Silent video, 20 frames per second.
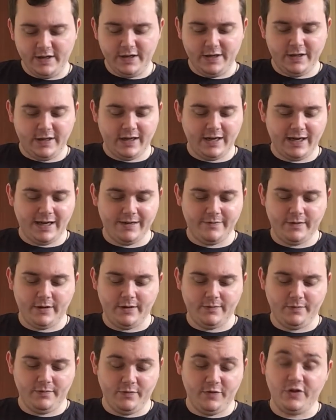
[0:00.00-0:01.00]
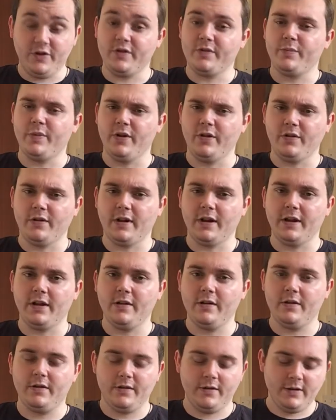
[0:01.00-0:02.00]
I have just been on
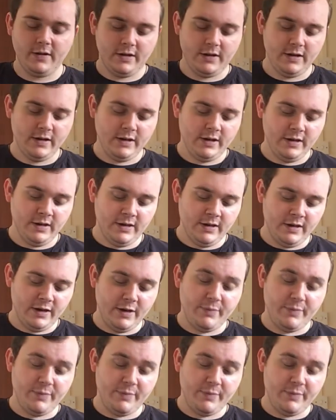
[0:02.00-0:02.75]
a